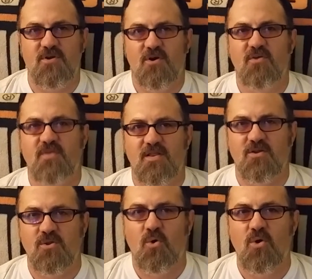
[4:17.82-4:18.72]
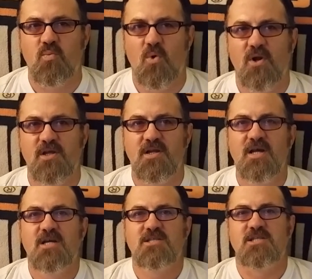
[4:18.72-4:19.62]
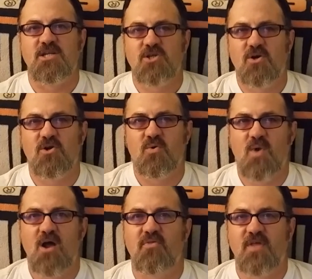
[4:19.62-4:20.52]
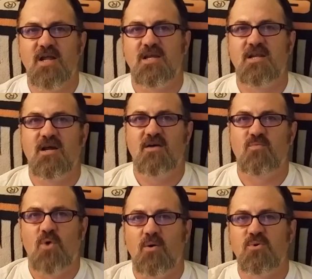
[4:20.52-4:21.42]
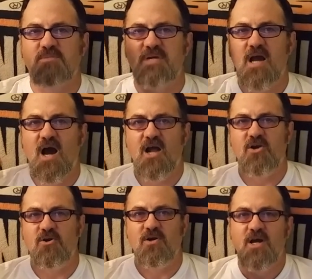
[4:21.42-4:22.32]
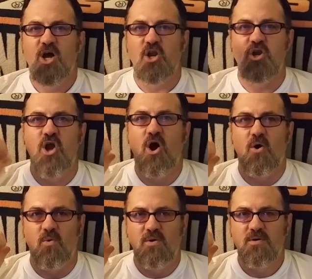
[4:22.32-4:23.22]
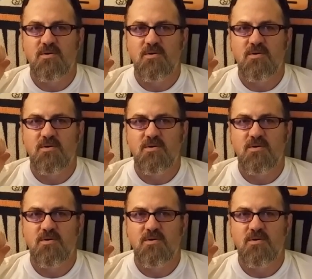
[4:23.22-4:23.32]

the earth that the Lord wanted, she turned around thinking of what was behind her. No.